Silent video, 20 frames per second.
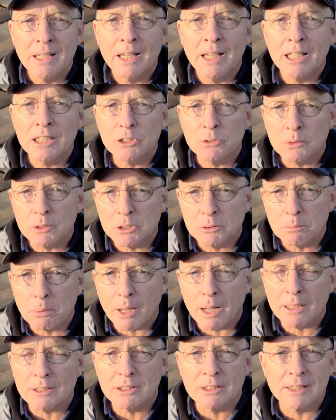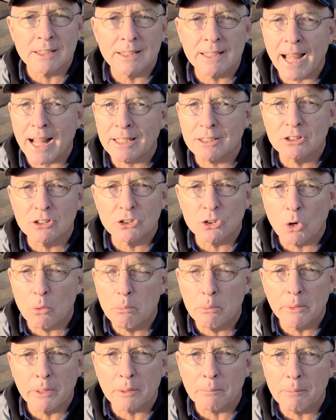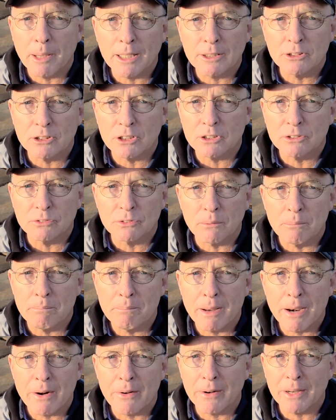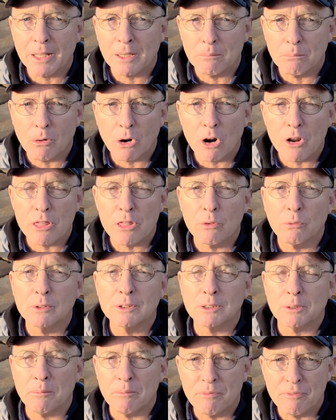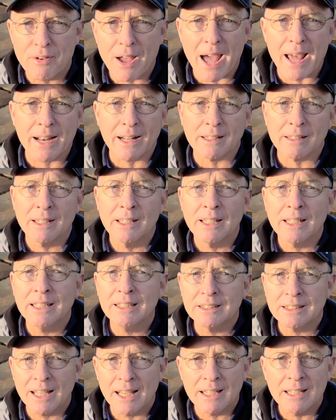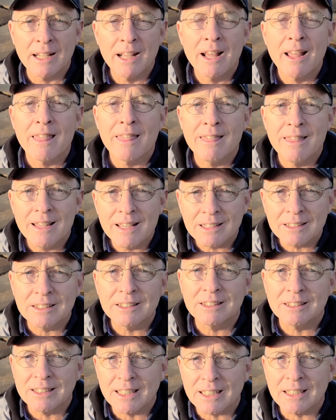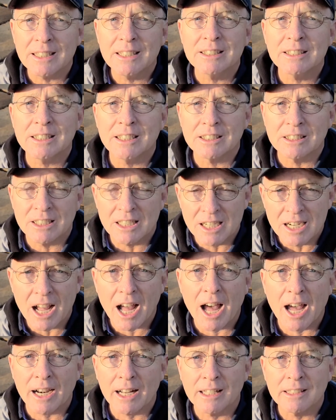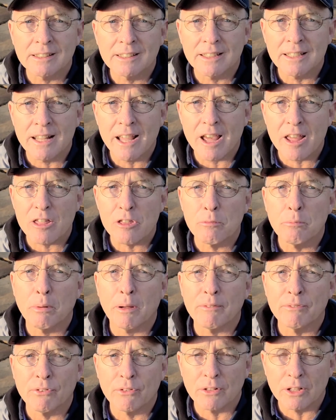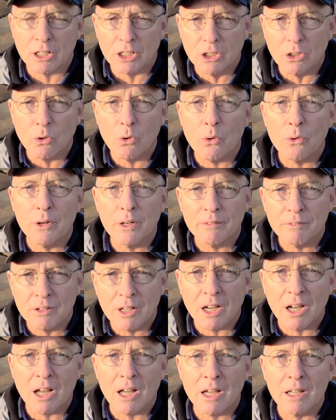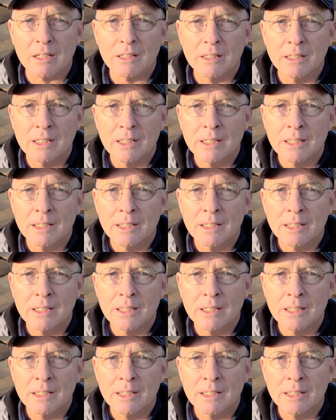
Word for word: His response to that sobering message from Mary and Martha was emphatic. He said, This sickness is not unto death, but for the glory of God